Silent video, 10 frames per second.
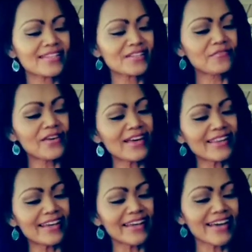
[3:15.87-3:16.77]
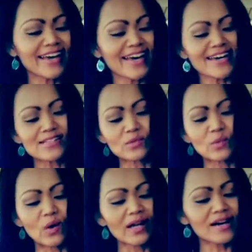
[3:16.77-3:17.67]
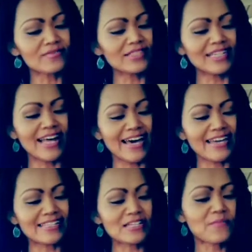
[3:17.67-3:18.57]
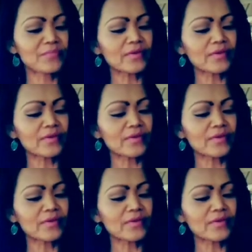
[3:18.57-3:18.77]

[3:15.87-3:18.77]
this feeling is one of delight.